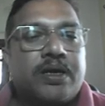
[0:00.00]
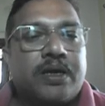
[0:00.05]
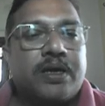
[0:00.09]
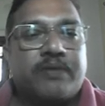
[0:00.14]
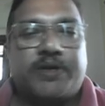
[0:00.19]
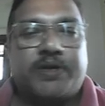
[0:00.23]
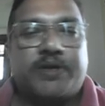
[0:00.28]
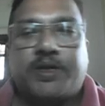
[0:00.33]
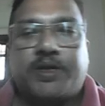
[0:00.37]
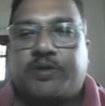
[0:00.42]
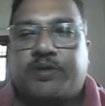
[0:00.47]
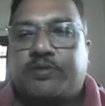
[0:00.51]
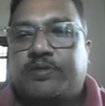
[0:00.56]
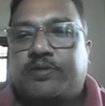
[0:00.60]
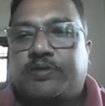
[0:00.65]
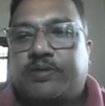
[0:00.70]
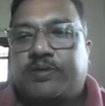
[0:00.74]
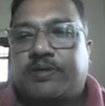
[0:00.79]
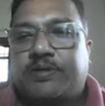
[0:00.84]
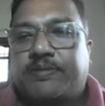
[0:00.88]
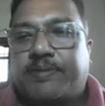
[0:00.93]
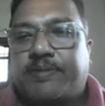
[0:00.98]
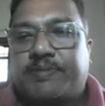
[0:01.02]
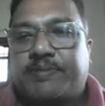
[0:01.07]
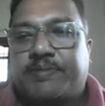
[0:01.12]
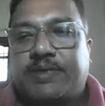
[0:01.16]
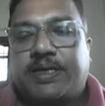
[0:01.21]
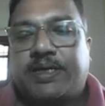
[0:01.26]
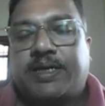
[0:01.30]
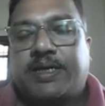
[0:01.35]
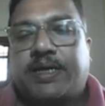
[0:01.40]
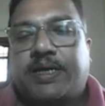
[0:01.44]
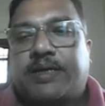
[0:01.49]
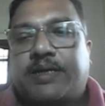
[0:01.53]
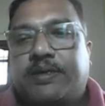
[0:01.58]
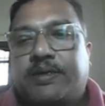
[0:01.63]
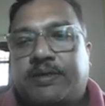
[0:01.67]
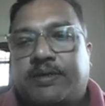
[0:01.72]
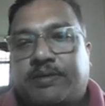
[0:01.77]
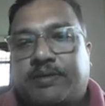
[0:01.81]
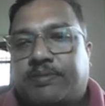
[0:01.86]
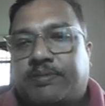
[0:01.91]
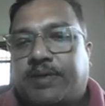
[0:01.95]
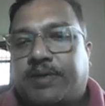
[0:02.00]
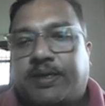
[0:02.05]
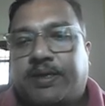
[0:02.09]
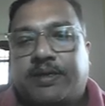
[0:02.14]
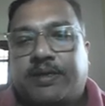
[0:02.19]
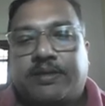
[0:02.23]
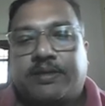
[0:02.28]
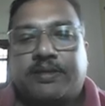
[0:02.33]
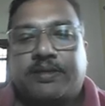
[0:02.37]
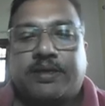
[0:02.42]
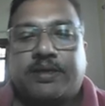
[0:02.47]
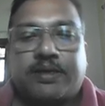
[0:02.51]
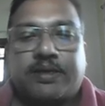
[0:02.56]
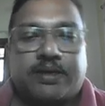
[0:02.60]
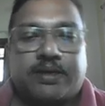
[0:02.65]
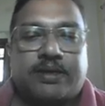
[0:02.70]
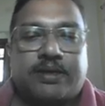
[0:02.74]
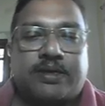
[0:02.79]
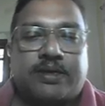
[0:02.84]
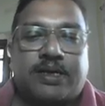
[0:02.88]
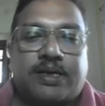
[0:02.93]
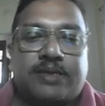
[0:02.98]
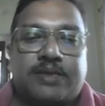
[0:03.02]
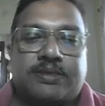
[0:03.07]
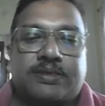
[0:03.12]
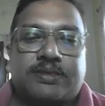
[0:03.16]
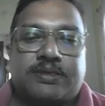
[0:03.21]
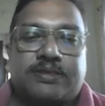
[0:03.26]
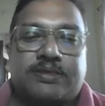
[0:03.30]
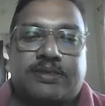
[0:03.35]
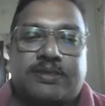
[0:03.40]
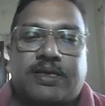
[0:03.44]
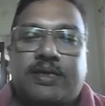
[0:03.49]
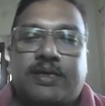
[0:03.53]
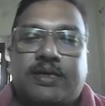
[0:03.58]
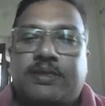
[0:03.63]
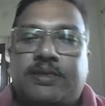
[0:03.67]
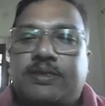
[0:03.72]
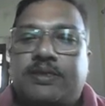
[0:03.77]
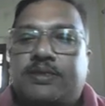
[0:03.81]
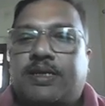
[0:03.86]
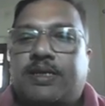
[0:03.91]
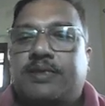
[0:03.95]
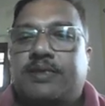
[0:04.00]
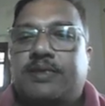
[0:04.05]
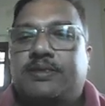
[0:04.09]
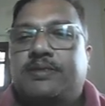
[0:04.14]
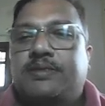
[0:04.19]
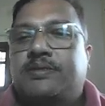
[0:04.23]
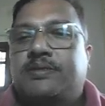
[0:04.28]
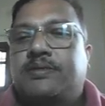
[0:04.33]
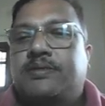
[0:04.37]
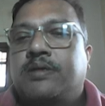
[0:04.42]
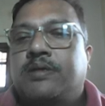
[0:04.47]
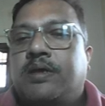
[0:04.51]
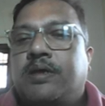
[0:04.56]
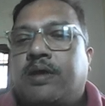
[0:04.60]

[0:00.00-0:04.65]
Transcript: VTU website and taking the classes, and this class is